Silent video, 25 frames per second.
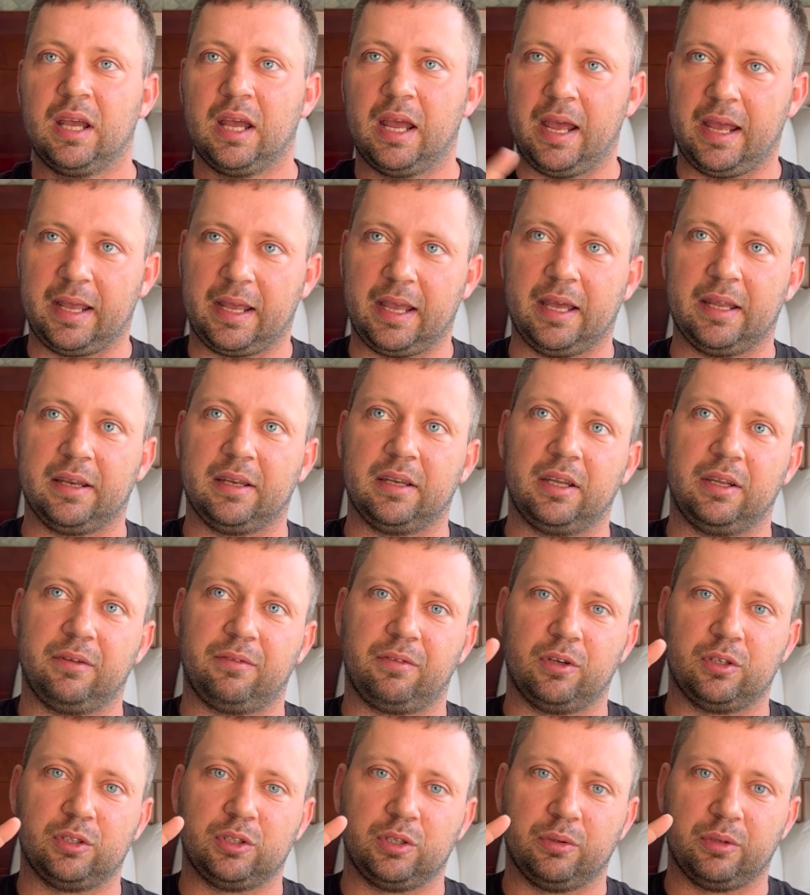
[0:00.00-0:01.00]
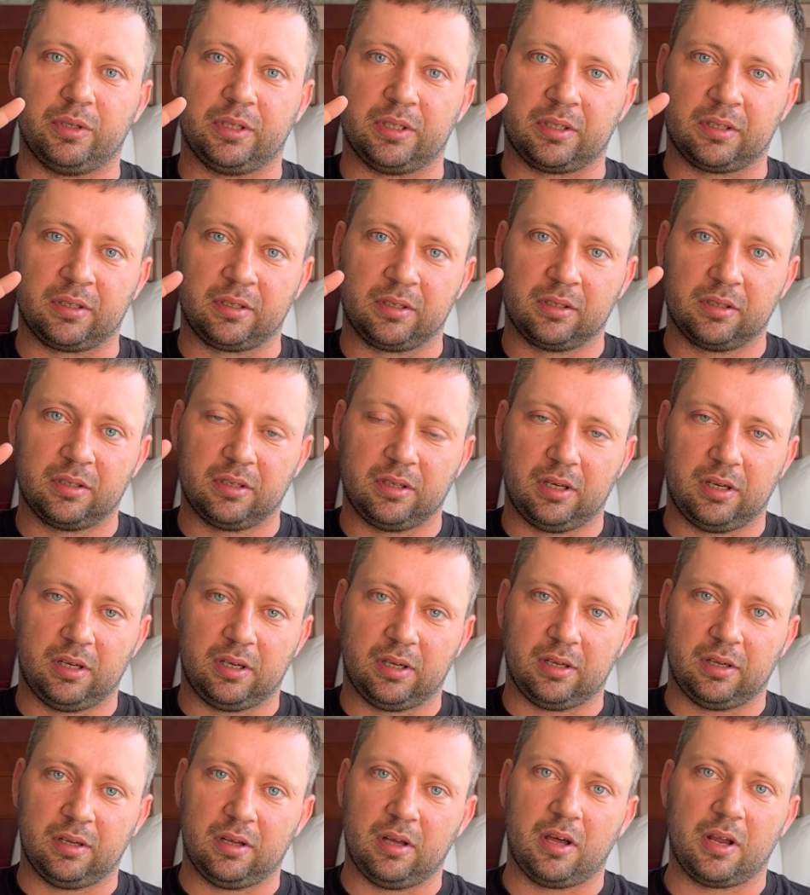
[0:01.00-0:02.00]
Again, if you're doing
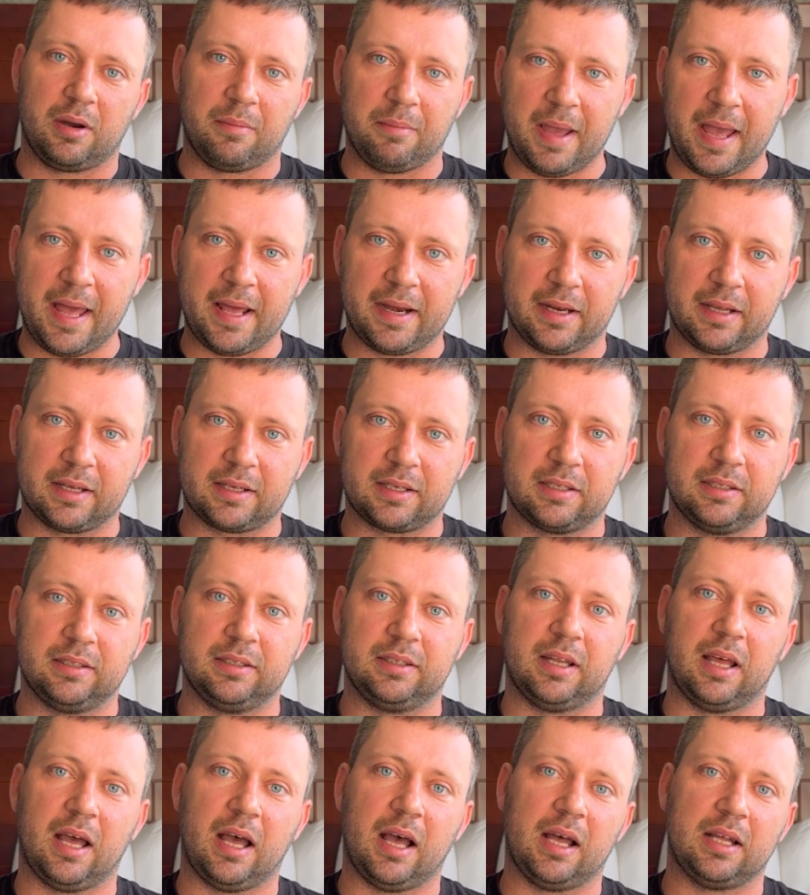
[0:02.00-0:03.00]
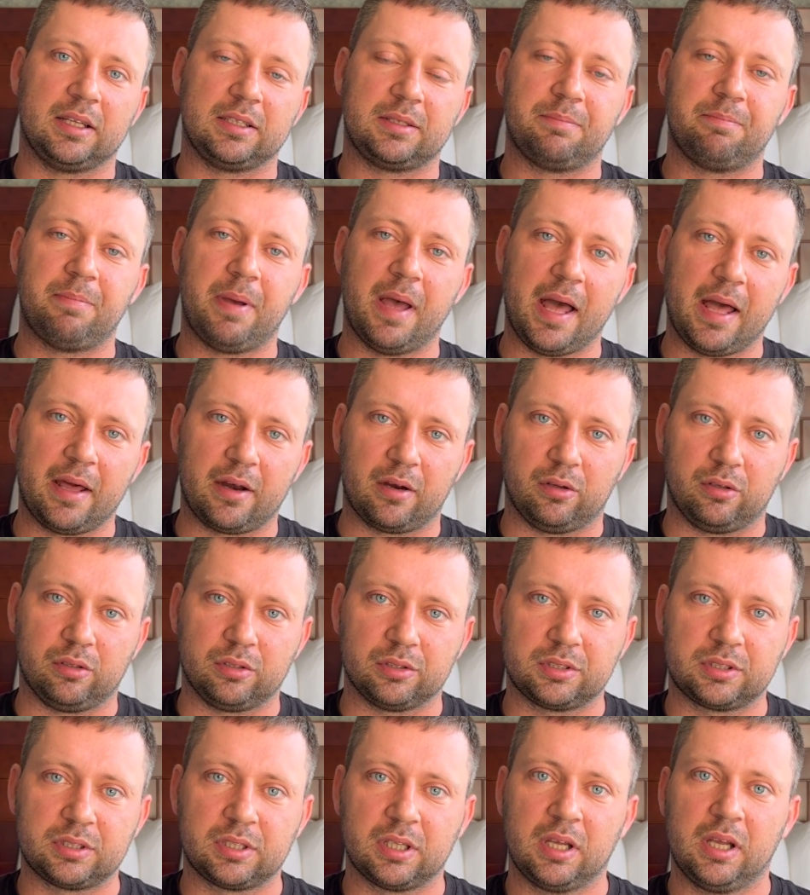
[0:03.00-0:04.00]
automatic, not
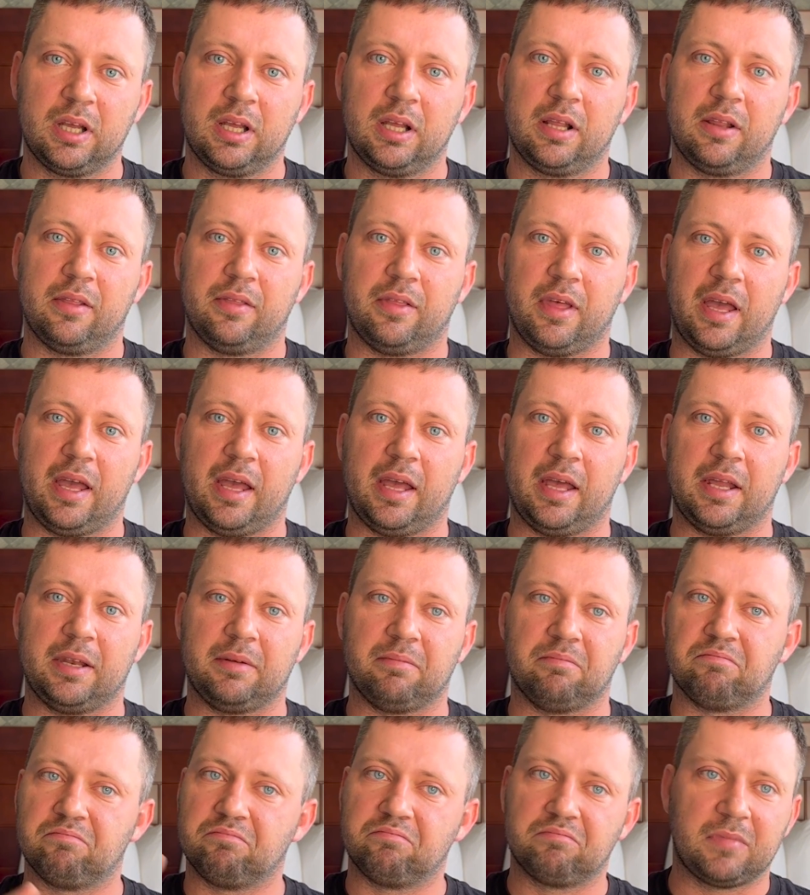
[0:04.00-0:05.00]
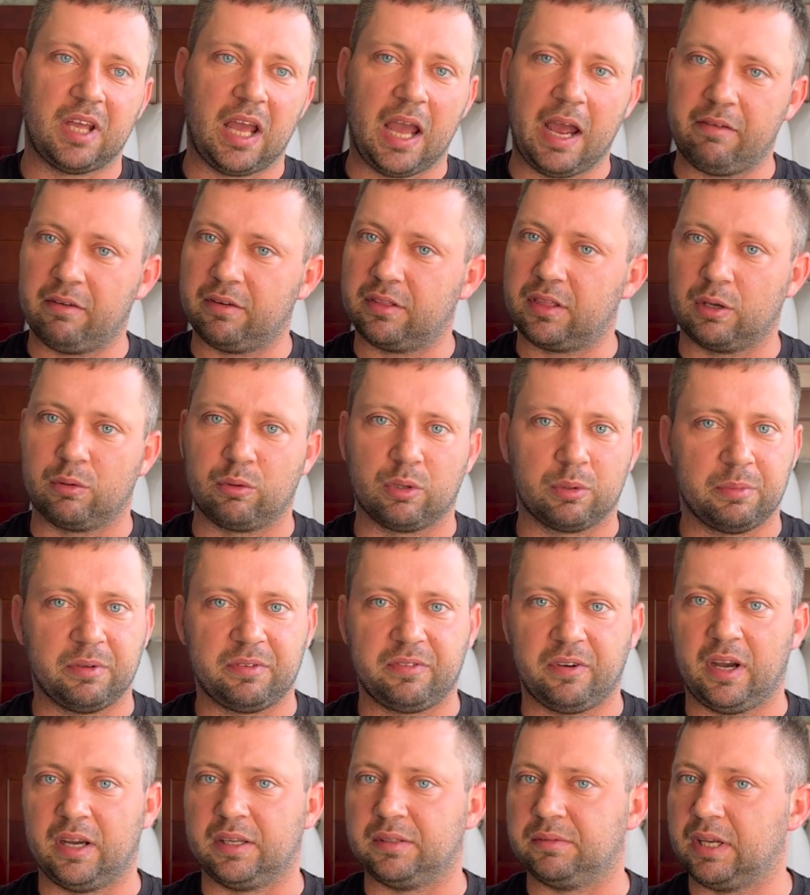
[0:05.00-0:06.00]
pedals, then everything will be
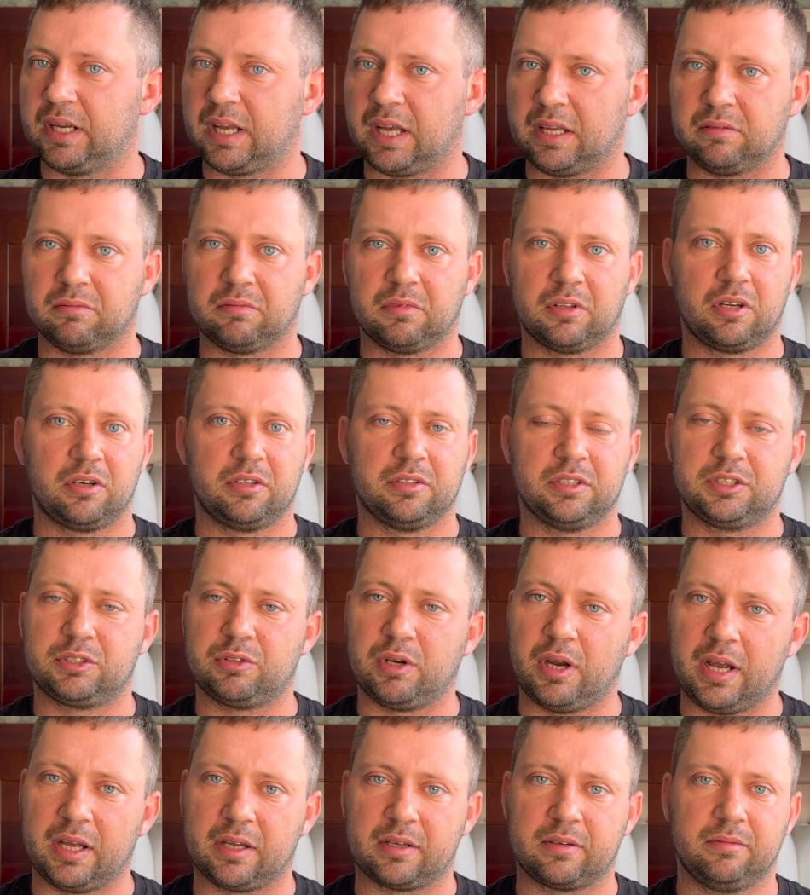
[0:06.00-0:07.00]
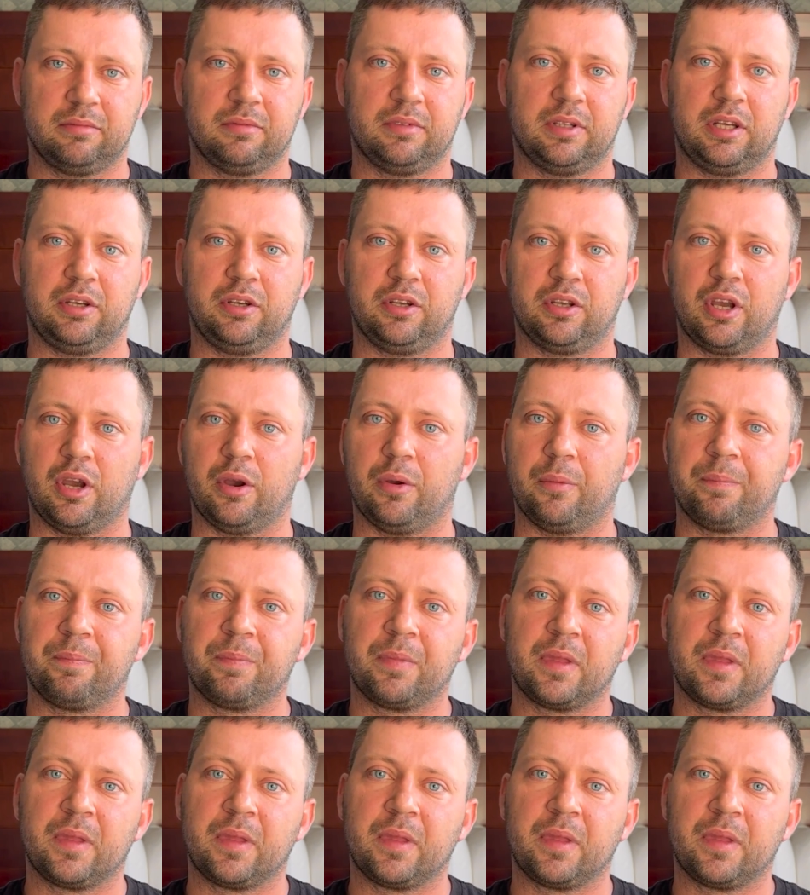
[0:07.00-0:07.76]
fine. Again, learn the track, then you go.